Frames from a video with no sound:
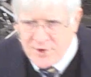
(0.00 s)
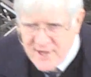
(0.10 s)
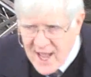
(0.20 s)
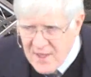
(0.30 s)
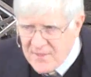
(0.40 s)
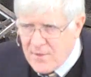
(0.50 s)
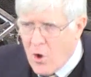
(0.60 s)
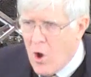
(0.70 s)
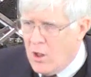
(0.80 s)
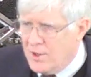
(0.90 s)
death,
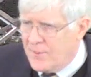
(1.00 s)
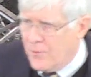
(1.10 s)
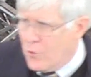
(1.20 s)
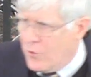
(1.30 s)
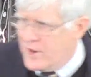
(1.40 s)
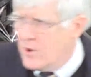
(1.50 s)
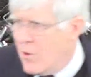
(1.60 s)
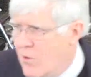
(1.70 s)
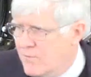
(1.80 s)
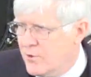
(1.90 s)
all authority
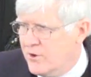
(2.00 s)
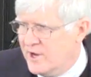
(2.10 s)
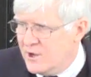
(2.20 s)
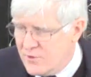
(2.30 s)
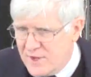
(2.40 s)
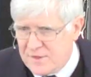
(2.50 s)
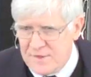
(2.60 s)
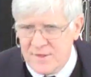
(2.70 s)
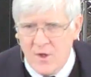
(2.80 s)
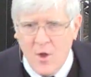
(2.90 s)
over
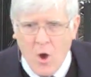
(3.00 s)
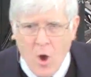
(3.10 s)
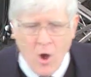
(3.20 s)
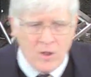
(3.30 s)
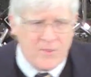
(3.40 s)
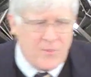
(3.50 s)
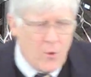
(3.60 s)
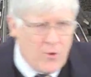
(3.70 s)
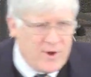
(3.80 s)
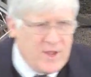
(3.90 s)
illness, all
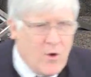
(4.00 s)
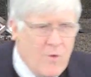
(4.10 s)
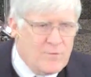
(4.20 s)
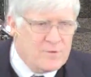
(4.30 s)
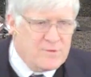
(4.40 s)
authority over